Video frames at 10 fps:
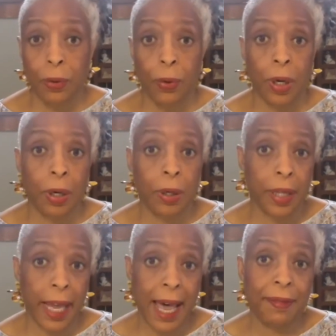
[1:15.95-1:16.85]
or
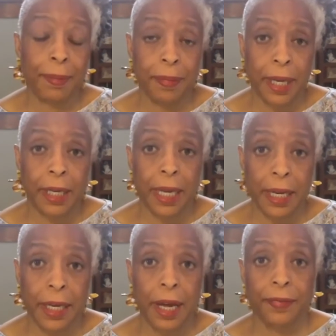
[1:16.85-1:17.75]
they haven't been
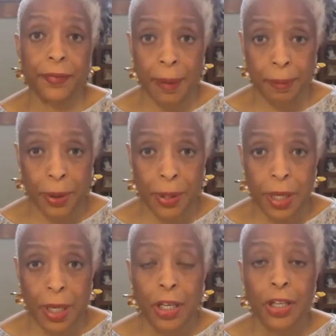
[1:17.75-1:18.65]
in enough
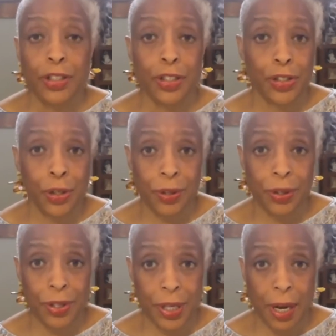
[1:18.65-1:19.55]
numbers to show
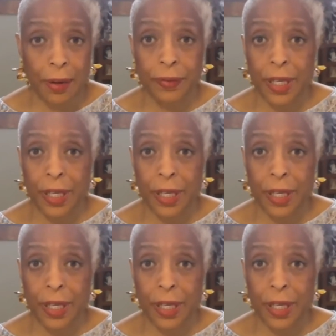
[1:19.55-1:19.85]
their stuff,